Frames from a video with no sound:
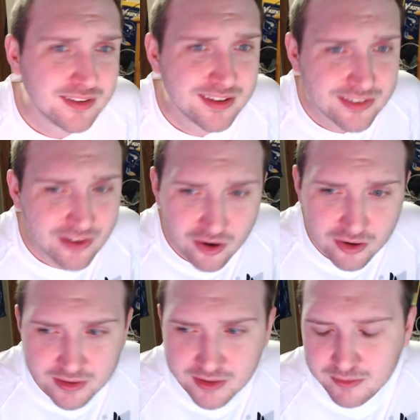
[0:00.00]
the
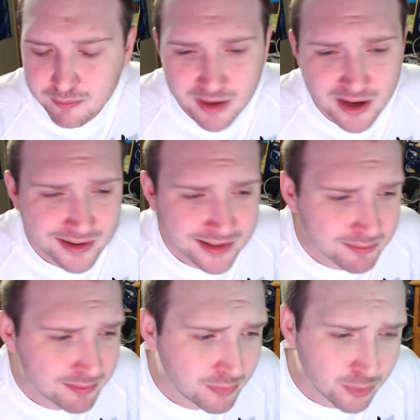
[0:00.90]
target? Bongi
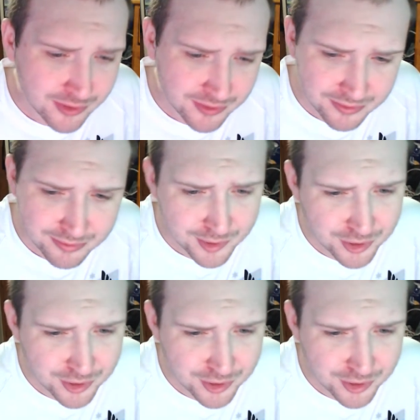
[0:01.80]
was